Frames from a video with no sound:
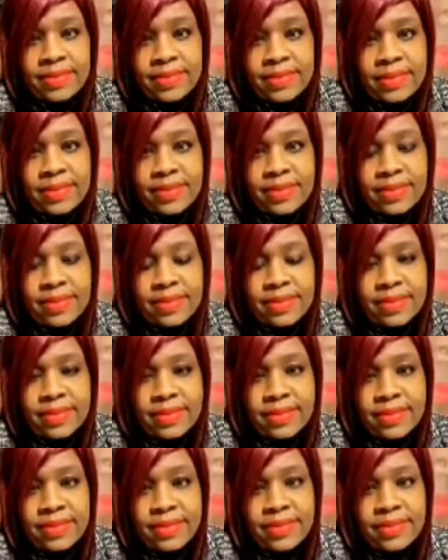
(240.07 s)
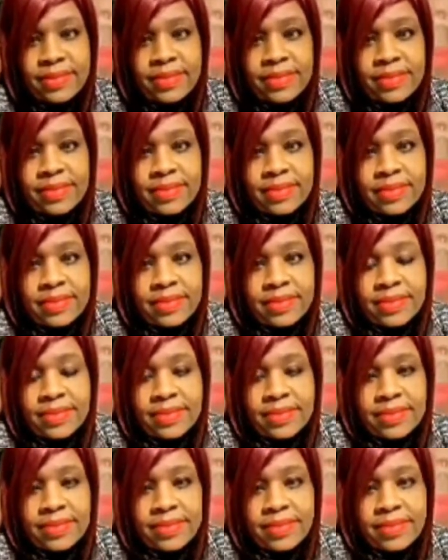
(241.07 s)

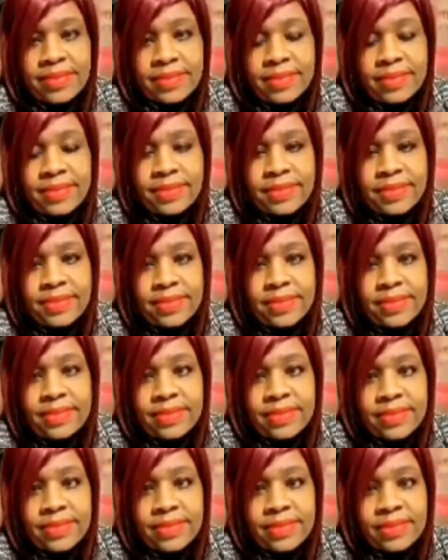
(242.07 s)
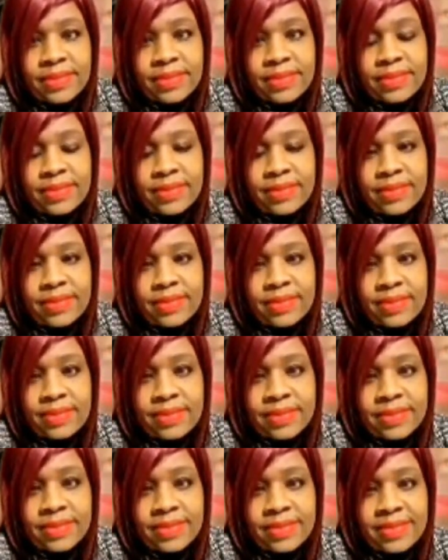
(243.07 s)

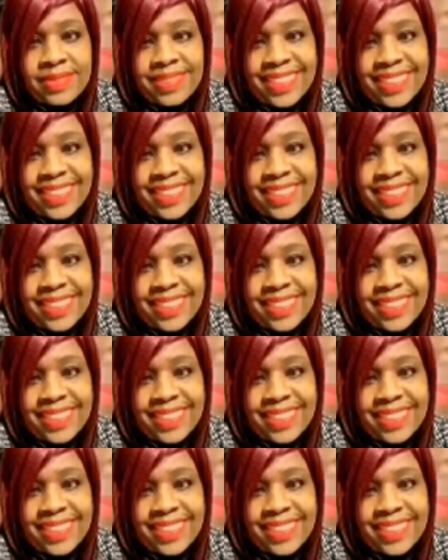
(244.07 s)
[no speech]